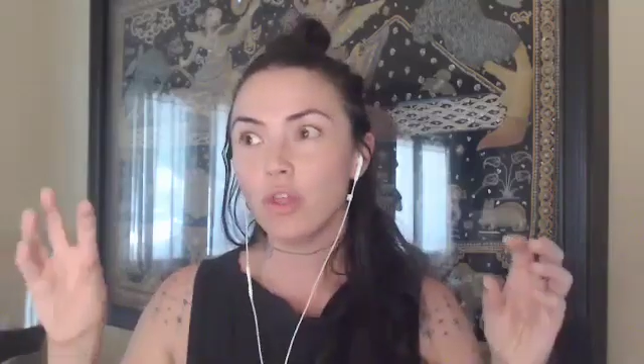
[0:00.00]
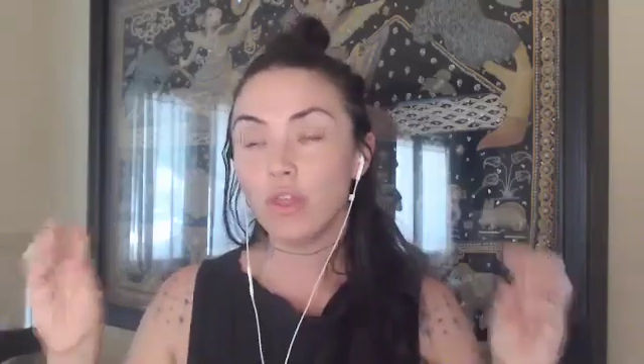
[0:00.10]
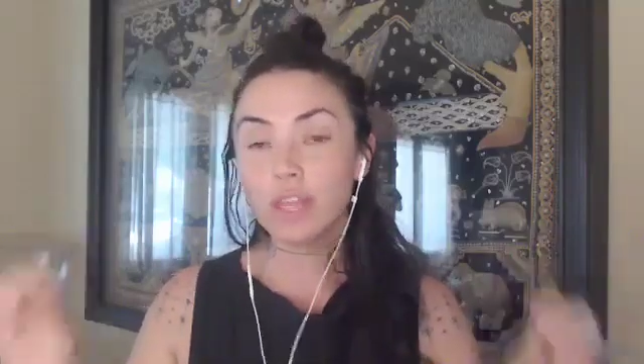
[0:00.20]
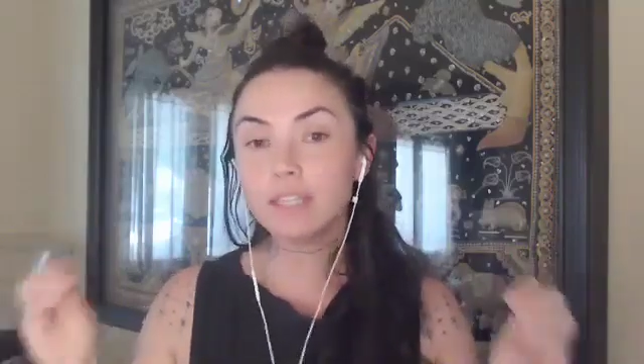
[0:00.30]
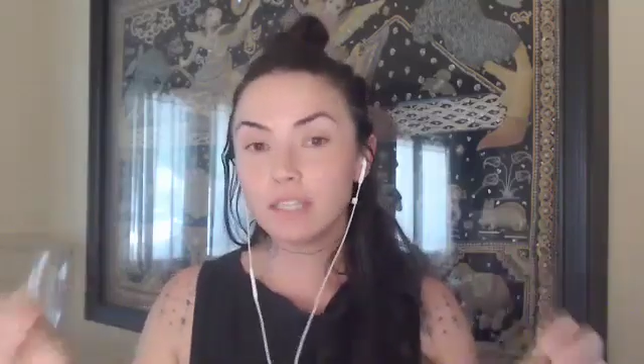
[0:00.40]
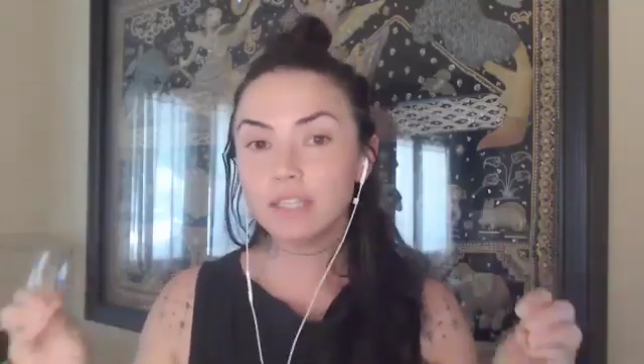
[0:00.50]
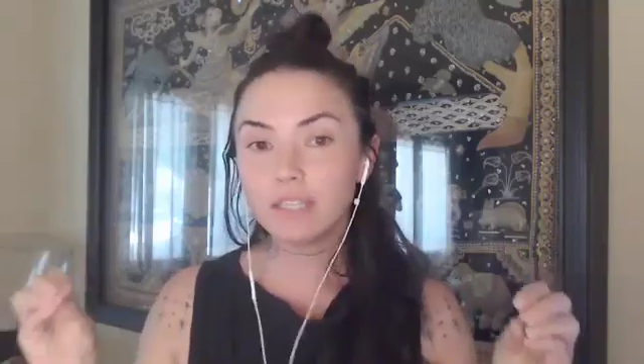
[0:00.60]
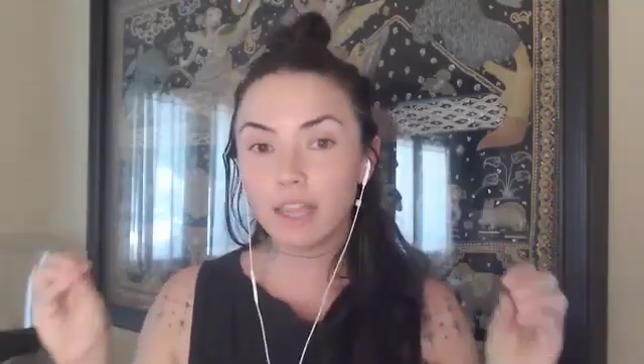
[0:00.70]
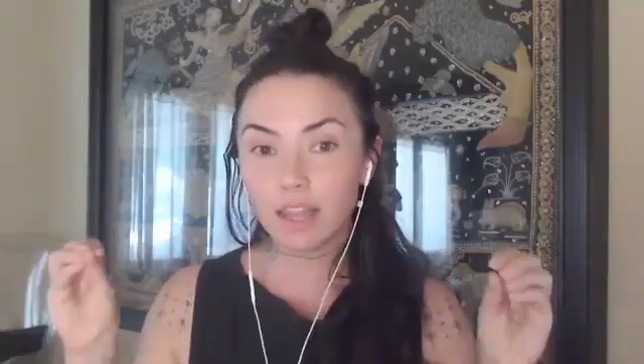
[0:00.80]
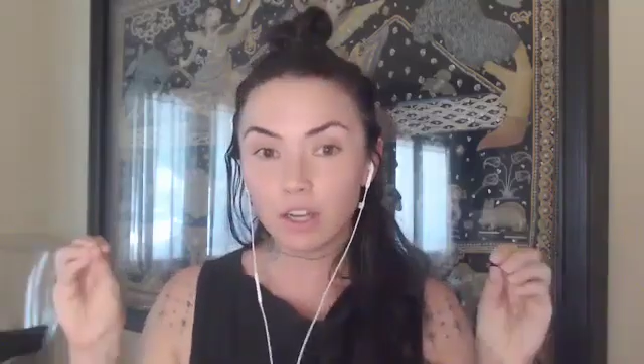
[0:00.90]
this is
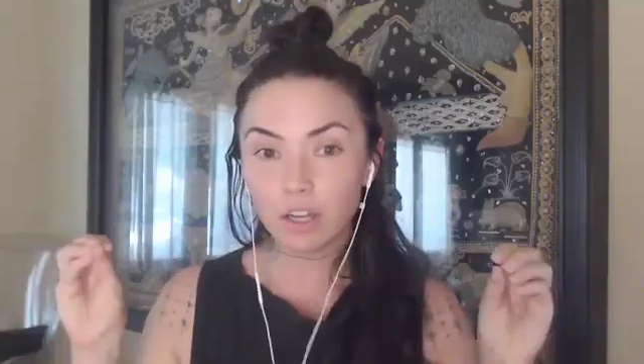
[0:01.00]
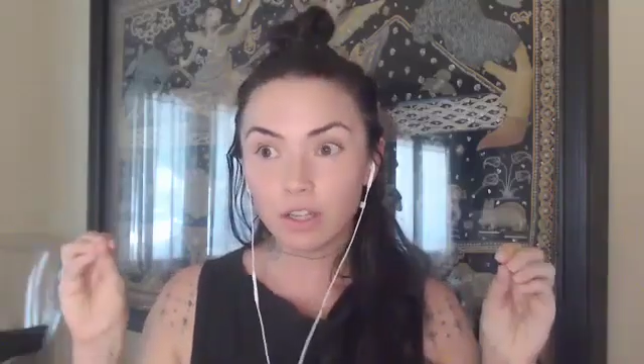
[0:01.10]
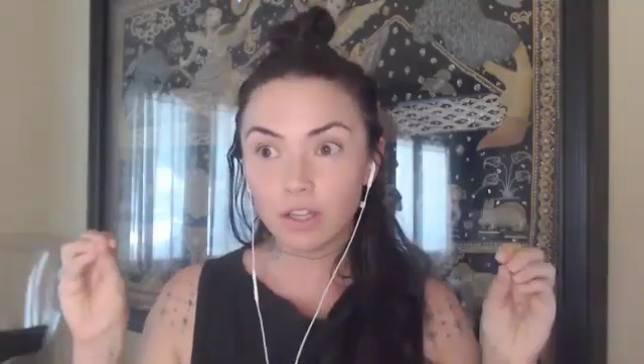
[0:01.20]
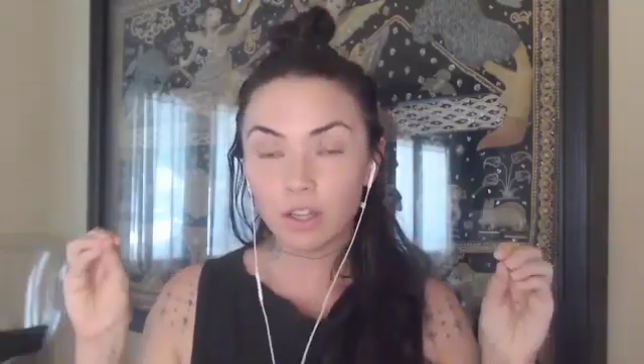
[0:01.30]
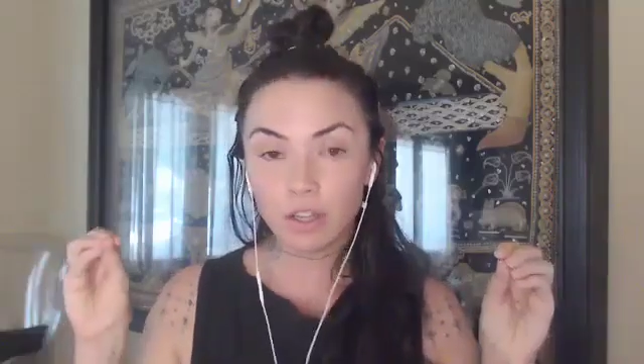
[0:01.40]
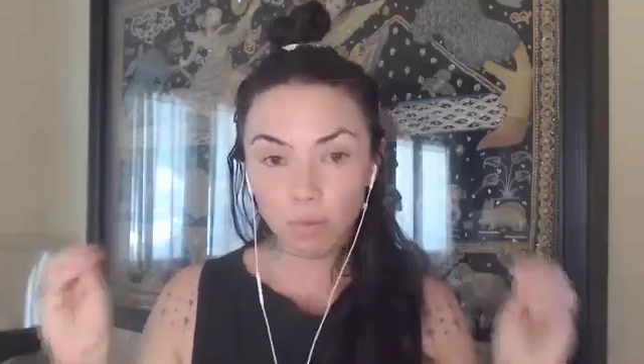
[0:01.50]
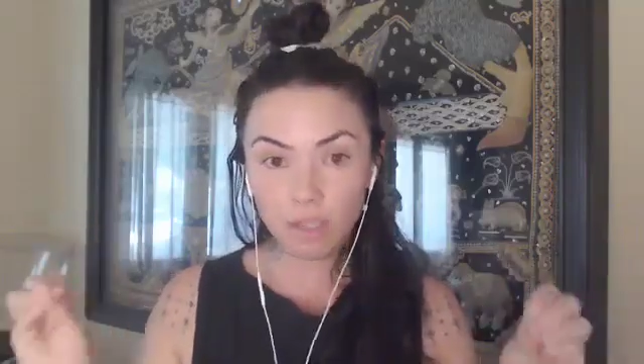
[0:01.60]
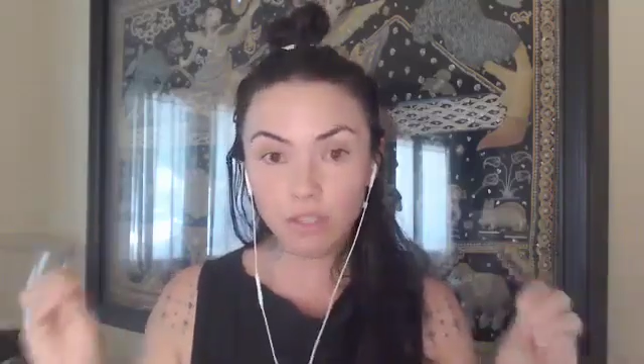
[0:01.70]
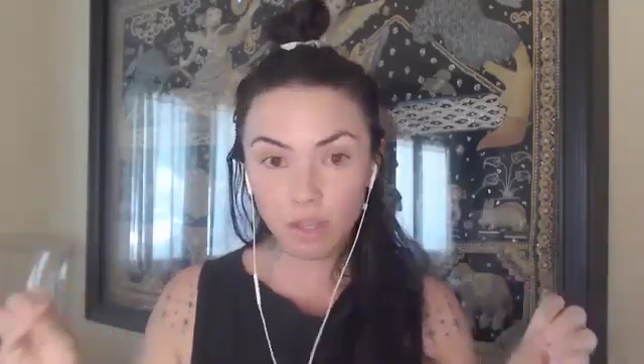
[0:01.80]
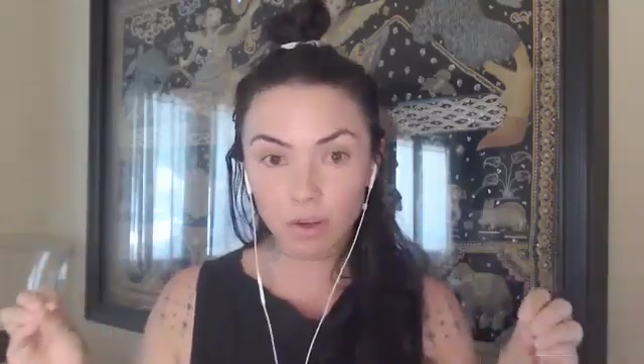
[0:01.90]
the
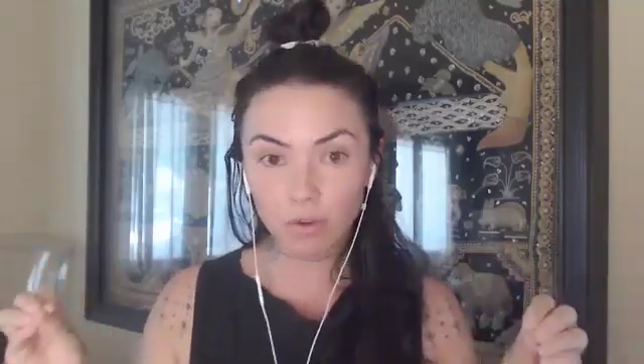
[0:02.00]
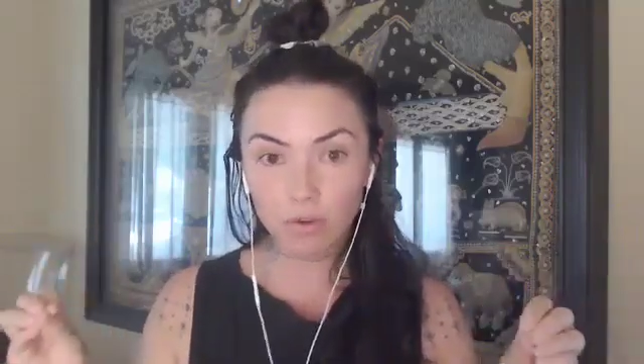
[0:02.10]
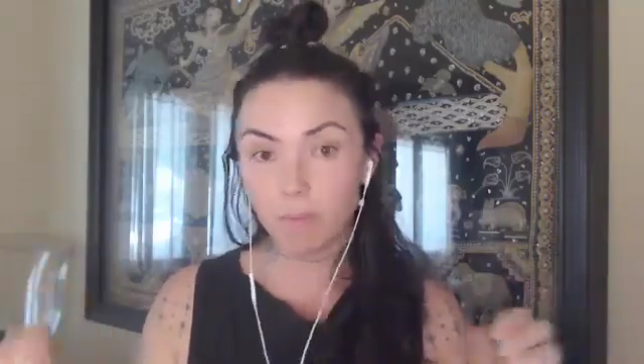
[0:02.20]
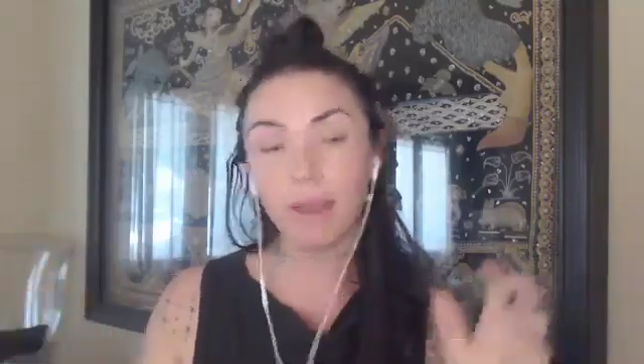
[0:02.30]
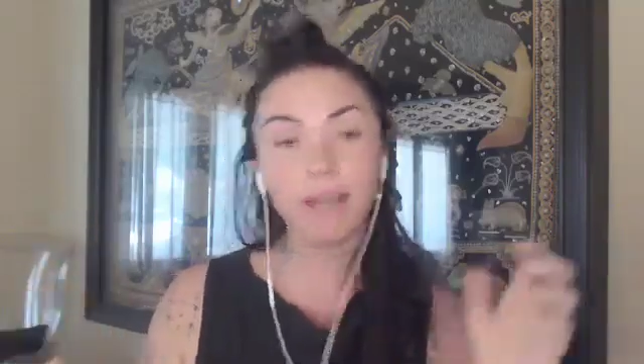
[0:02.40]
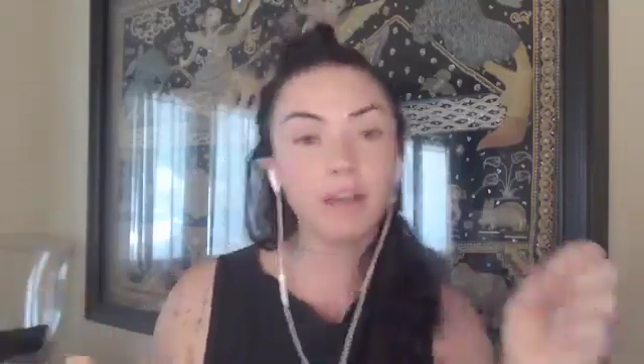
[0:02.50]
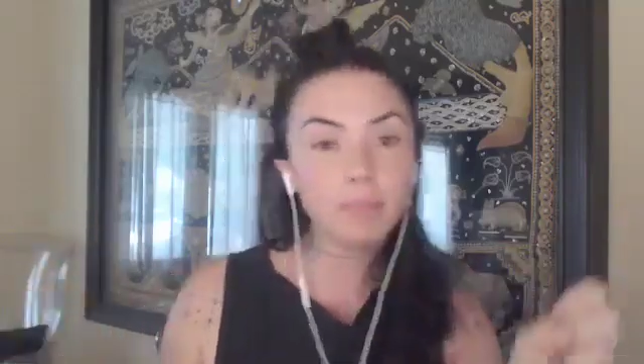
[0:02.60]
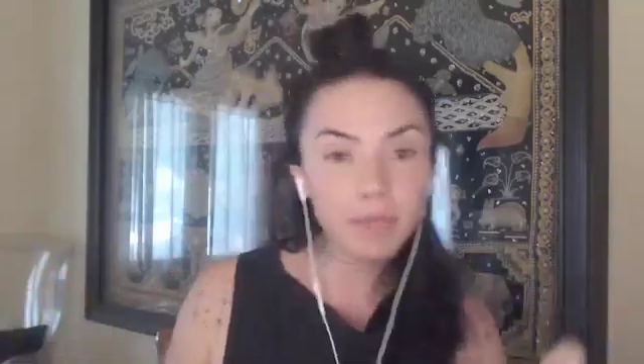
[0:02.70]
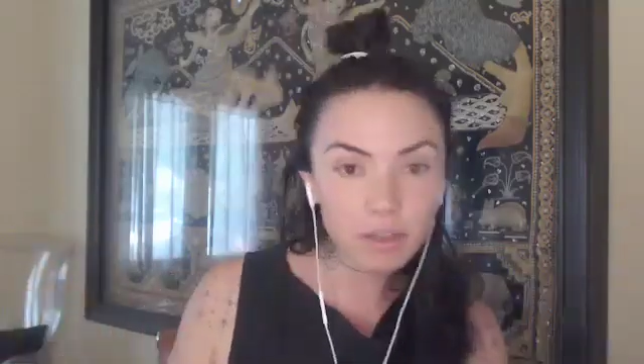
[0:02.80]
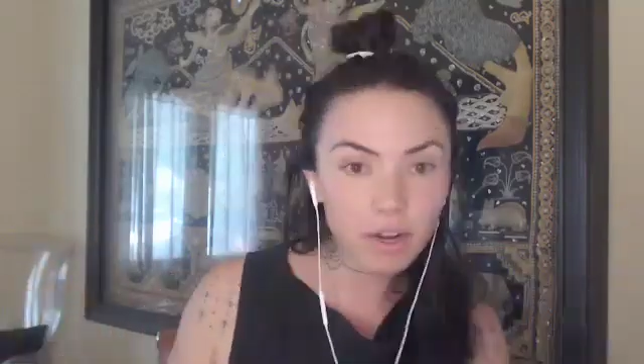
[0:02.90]
what so. Might not
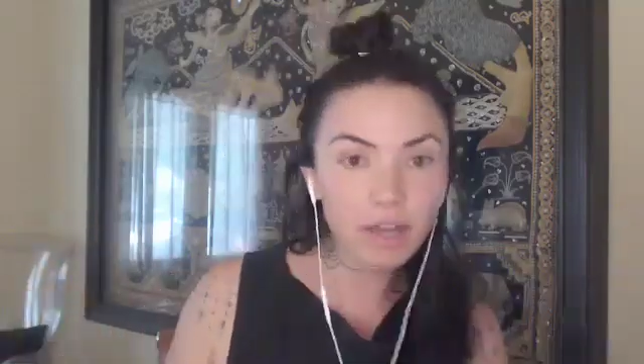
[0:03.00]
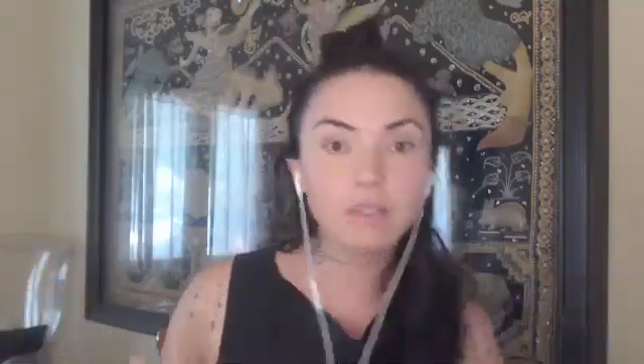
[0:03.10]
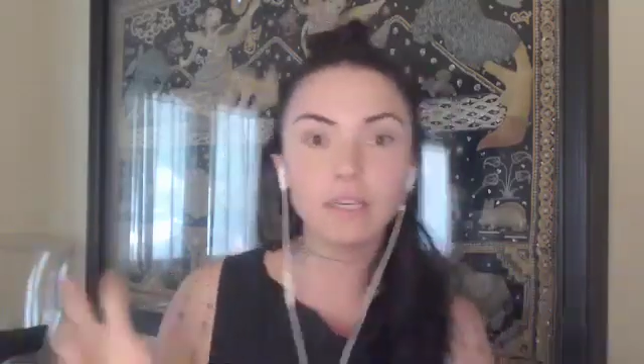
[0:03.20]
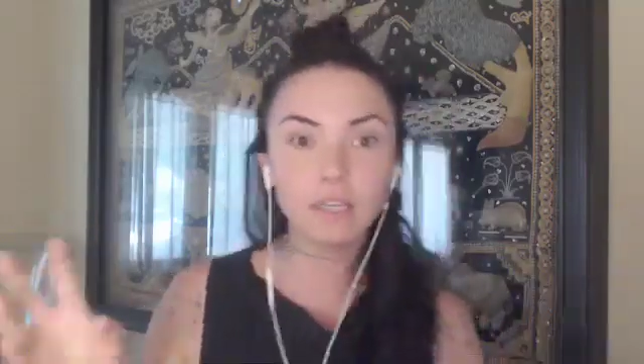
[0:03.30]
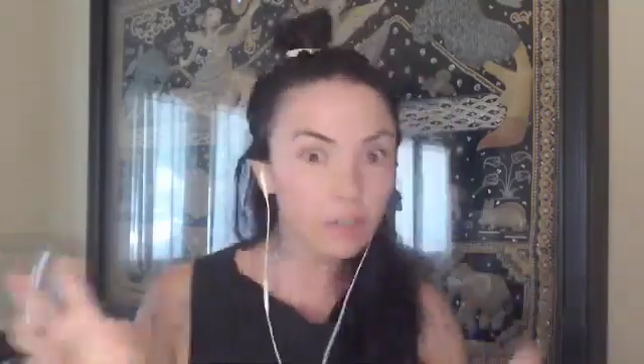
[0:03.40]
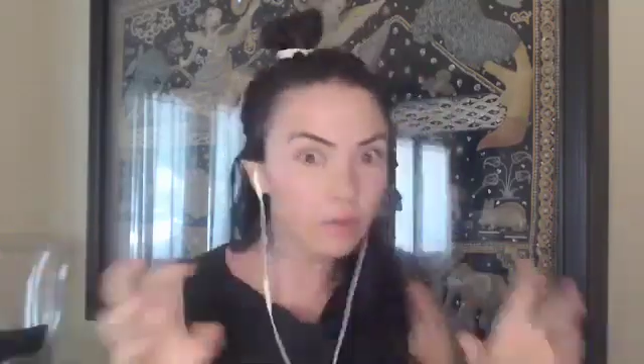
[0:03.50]
be grounded.